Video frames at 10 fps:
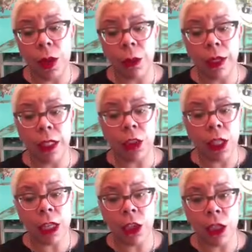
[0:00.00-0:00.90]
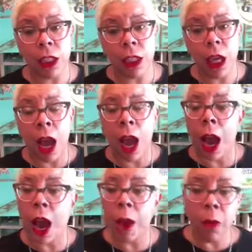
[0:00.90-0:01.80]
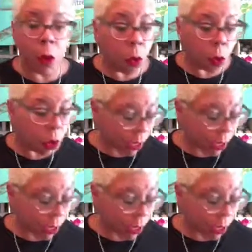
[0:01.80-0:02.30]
help with congestion, or